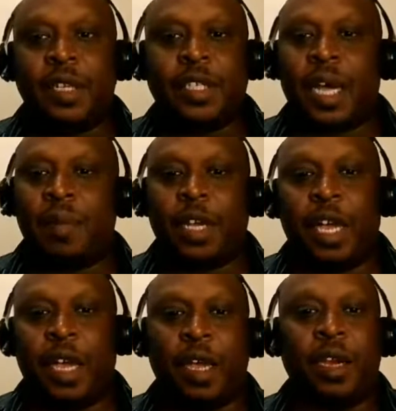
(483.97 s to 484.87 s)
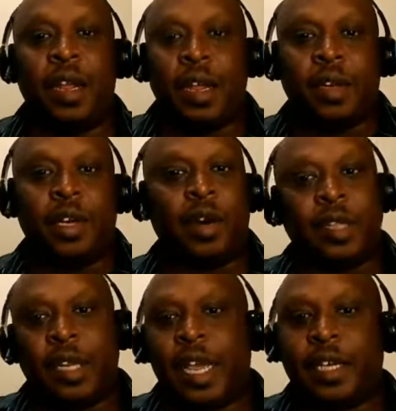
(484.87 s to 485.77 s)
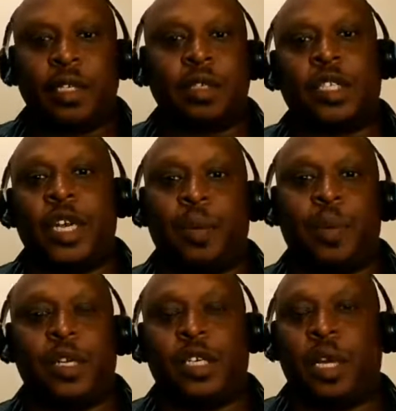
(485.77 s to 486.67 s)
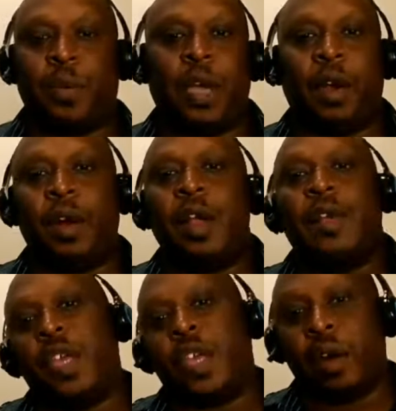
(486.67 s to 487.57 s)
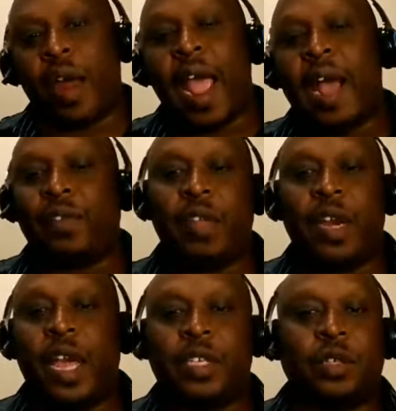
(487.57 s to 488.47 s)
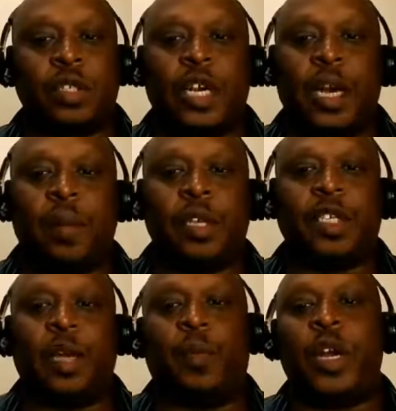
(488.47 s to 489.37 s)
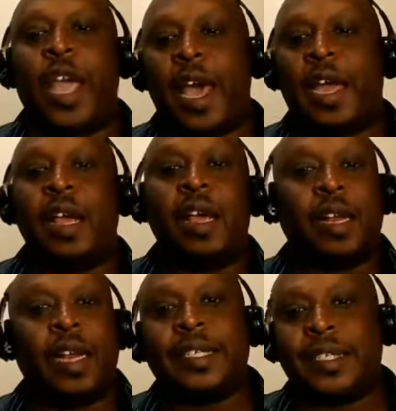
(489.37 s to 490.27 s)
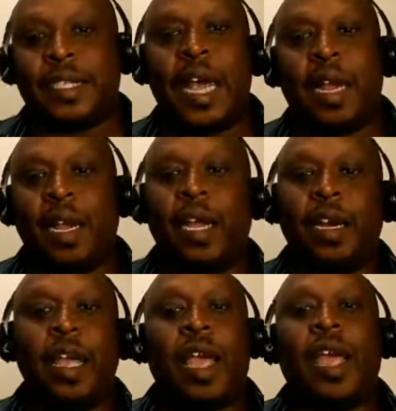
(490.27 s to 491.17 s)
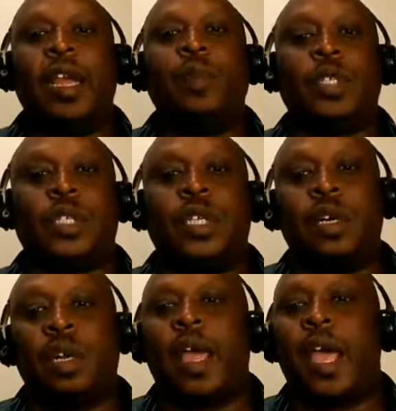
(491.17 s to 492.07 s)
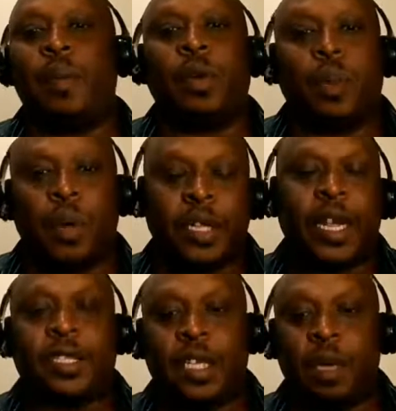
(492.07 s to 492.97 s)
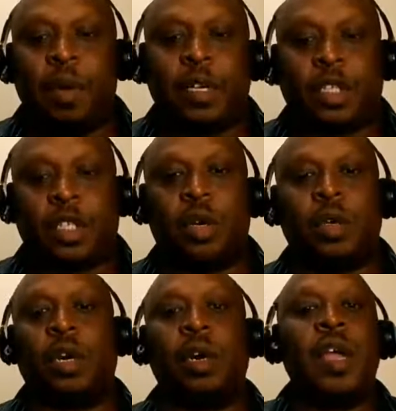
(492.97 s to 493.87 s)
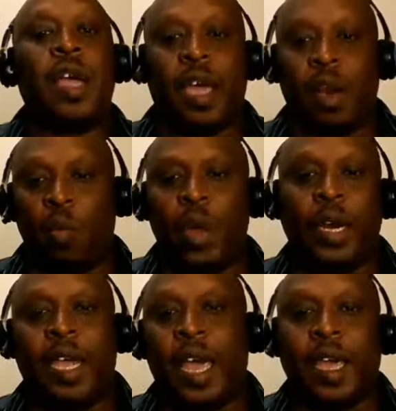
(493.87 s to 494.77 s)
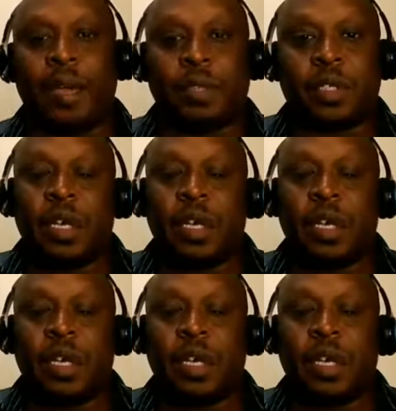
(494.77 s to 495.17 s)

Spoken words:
and time again during the national championship year, the year after the national championship, when he had less talent and he was still able to put that team on his shoulder and win games.